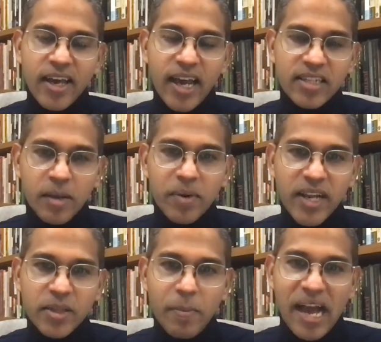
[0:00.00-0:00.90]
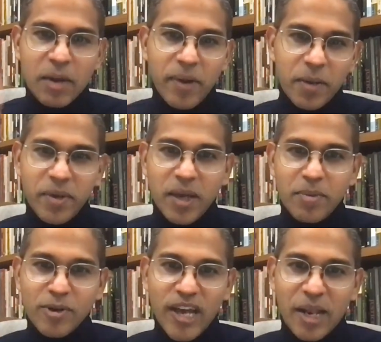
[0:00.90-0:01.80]
and somebody at the back might be
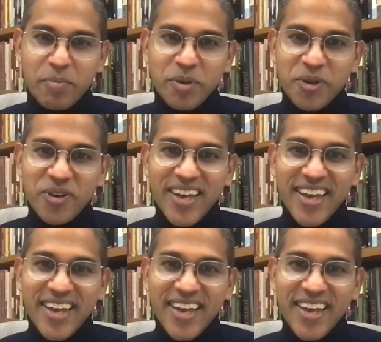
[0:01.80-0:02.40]
able to help you.